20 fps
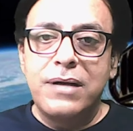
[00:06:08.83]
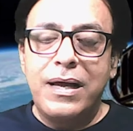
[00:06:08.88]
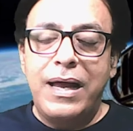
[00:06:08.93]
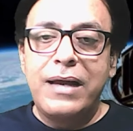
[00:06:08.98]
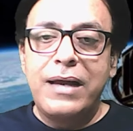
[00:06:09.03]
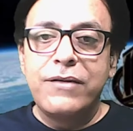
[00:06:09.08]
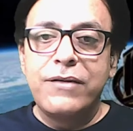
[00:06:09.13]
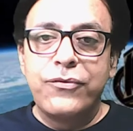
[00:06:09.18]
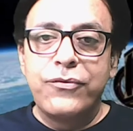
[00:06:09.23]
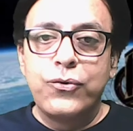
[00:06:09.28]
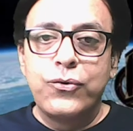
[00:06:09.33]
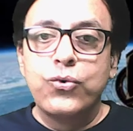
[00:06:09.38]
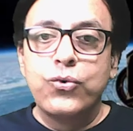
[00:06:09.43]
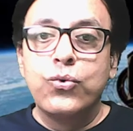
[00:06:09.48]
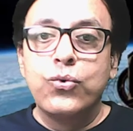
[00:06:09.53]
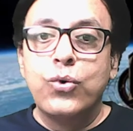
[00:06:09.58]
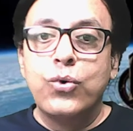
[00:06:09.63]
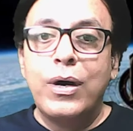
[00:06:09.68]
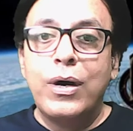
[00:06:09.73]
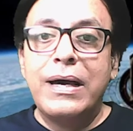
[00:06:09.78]
and if you
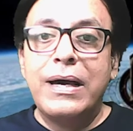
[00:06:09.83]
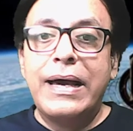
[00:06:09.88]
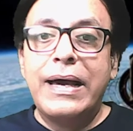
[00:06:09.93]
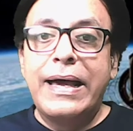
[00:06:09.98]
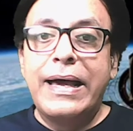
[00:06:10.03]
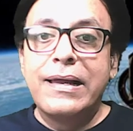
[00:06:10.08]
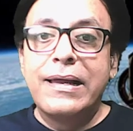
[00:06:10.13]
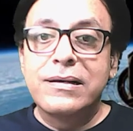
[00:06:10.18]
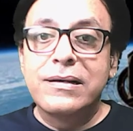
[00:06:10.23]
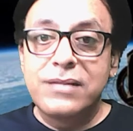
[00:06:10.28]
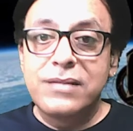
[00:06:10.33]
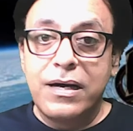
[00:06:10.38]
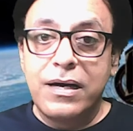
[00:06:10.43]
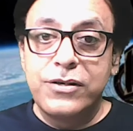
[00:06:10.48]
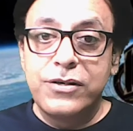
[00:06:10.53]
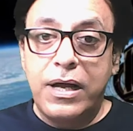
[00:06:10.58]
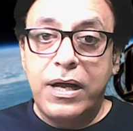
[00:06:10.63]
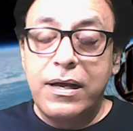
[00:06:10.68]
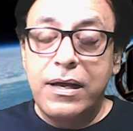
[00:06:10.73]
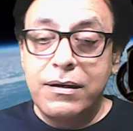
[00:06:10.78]
do an
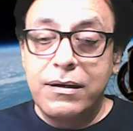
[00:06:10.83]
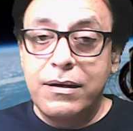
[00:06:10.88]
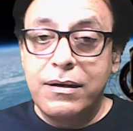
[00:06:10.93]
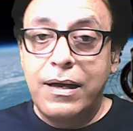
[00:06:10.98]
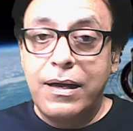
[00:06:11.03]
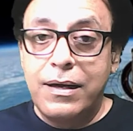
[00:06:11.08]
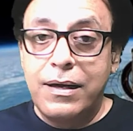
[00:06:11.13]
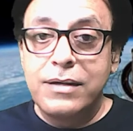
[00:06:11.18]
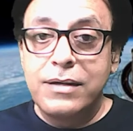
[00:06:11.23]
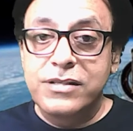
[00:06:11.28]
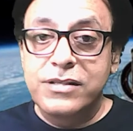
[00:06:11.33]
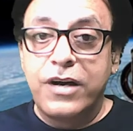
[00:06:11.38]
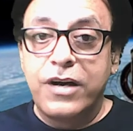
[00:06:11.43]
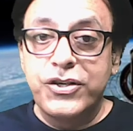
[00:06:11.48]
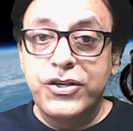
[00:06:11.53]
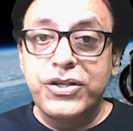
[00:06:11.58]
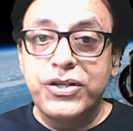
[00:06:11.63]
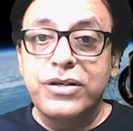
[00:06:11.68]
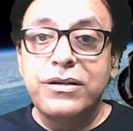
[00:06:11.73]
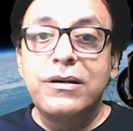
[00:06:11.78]

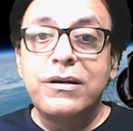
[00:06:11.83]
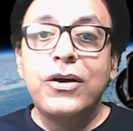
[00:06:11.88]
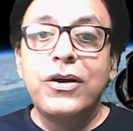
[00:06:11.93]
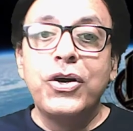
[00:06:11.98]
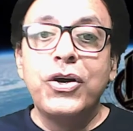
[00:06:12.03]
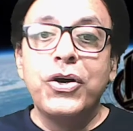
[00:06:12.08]
excursion,